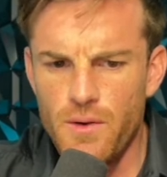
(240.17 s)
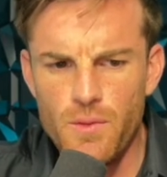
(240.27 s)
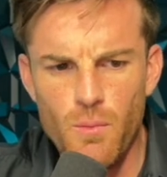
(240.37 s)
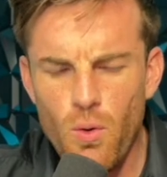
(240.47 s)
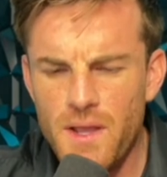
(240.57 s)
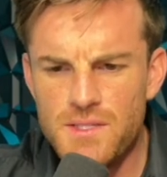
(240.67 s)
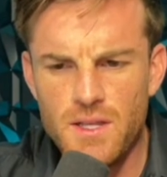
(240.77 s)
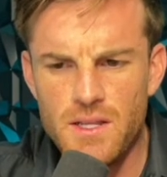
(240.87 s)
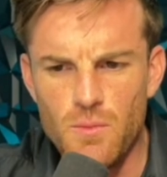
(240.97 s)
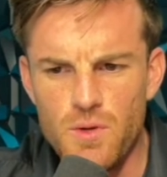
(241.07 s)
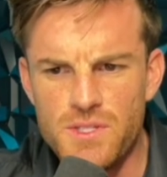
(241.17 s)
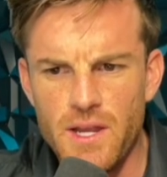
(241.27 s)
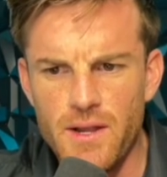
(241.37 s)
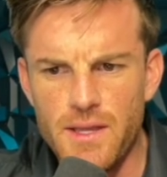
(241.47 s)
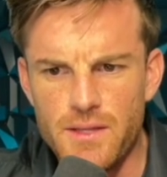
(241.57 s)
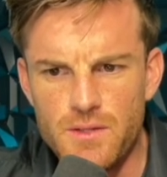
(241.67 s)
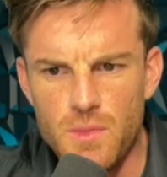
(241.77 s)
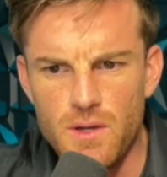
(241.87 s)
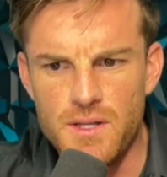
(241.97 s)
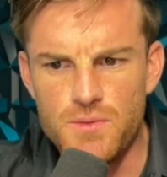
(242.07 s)
of the more I study, the more scared I get. To
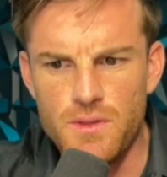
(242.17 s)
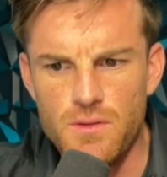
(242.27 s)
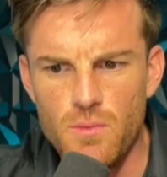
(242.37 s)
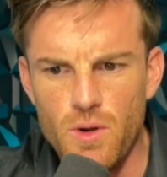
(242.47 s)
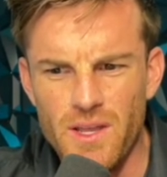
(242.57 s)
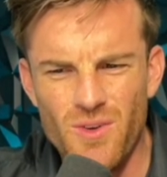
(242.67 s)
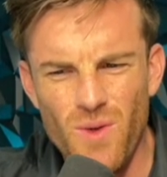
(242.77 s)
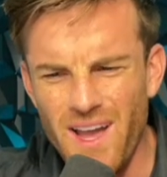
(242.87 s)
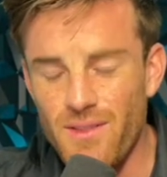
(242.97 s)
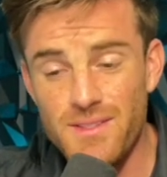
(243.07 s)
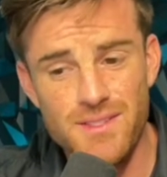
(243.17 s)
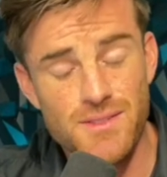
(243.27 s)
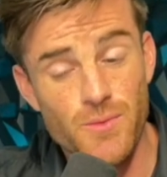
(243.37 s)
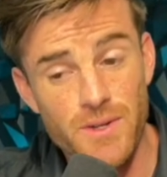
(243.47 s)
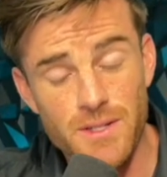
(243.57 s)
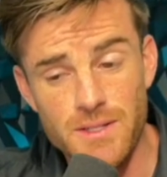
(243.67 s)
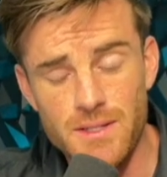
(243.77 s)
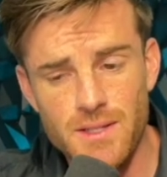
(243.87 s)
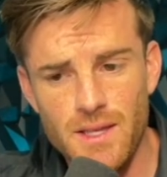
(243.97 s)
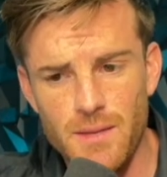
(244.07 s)
be honest with you, the more I go, wow, this is really.
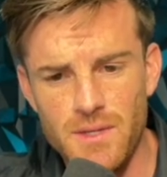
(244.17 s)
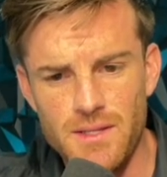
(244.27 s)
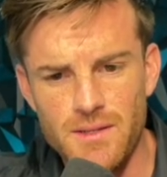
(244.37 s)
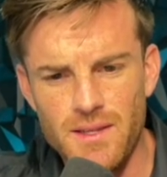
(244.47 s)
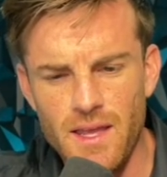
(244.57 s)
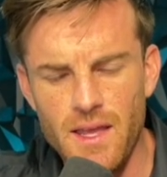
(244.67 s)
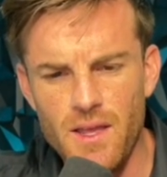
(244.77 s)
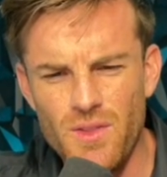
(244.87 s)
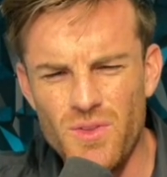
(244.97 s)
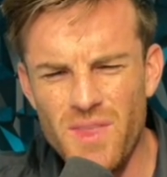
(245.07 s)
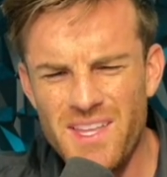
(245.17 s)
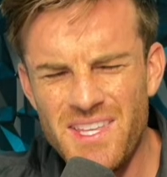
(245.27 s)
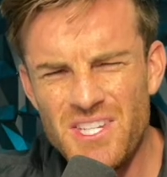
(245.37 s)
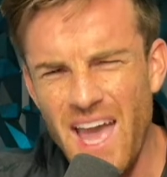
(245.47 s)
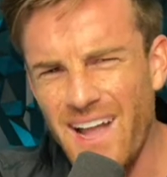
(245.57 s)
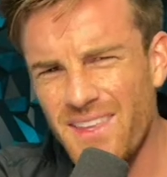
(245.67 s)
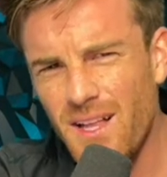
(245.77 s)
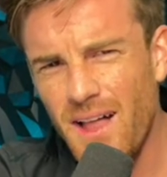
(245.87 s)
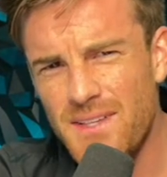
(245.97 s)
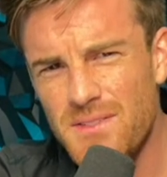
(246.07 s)
I mean, uh, uh do they teach acting
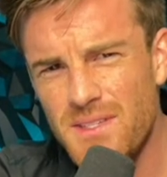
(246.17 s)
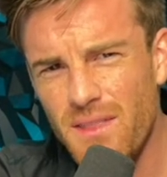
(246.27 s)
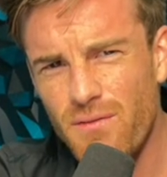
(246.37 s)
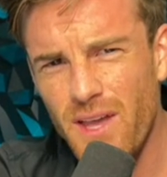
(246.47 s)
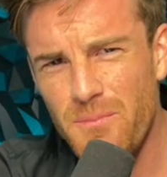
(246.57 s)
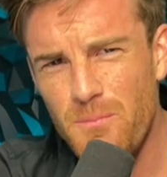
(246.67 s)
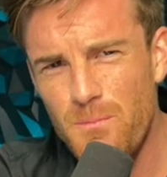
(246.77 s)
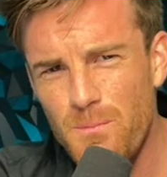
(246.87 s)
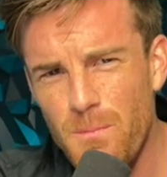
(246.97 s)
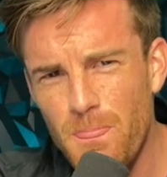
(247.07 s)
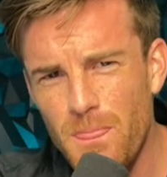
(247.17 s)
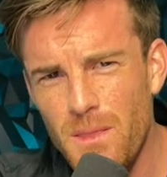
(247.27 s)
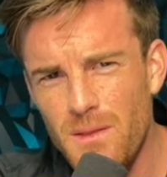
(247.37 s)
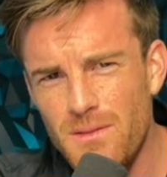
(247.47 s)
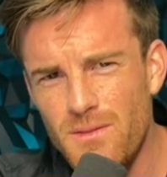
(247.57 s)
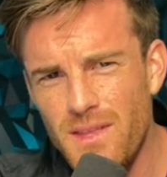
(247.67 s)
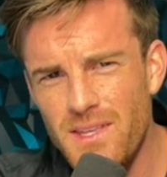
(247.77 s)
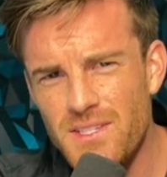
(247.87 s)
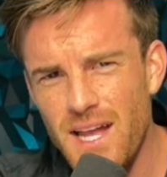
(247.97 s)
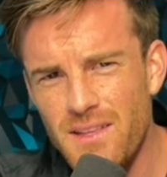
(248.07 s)
classes at the Fed? do they
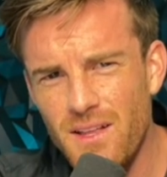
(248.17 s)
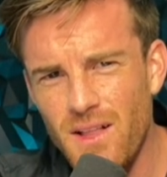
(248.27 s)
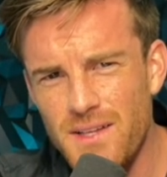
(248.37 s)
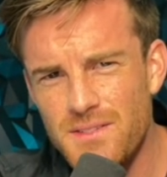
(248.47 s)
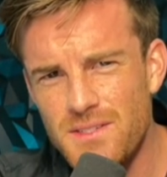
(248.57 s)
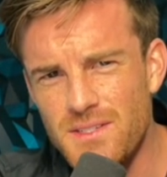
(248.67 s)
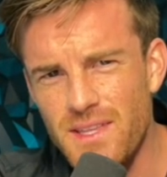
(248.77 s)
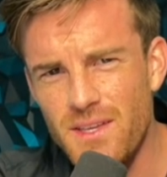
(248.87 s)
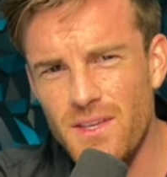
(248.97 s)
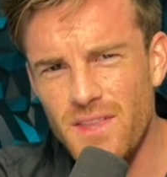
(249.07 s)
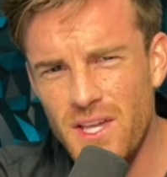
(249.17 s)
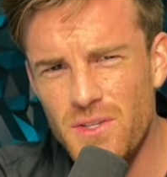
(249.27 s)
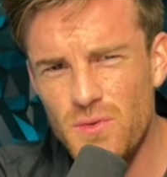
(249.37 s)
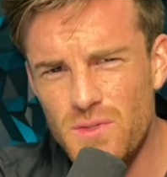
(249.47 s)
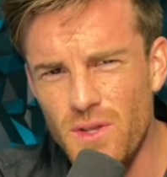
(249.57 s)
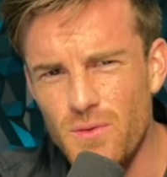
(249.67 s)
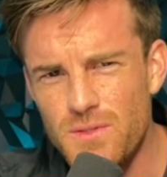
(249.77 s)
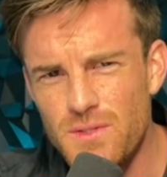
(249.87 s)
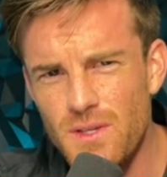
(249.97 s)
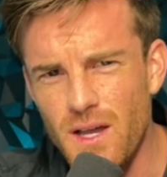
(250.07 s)
teach acting classes? Because they they could use
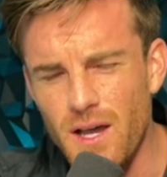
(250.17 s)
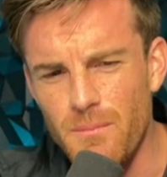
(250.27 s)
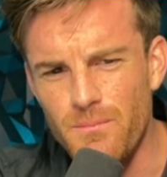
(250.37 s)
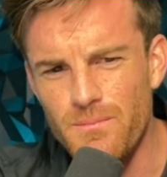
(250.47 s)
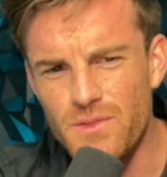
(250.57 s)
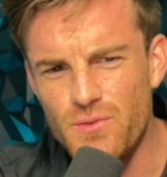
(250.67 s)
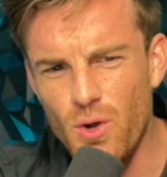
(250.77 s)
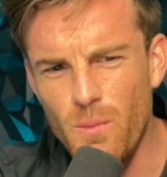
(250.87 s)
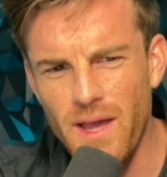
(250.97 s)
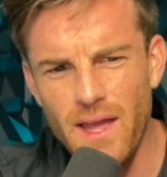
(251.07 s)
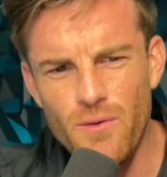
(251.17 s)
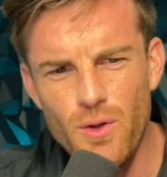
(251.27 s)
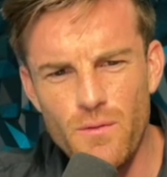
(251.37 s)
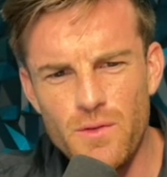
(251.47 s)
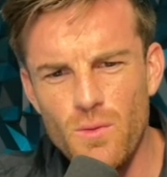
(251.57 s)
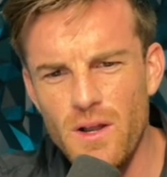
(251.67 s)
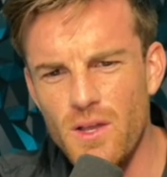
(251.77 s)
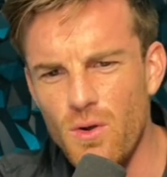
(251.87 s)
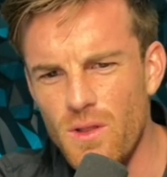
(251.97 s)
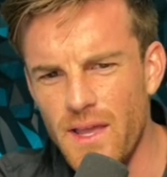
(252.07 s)
those. Um, Jerome, I, I don't know if you want to
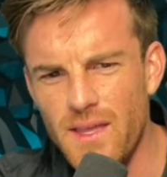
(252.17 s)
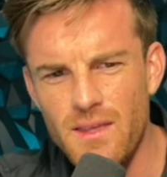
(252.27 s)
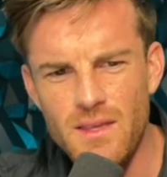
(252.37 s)
go to like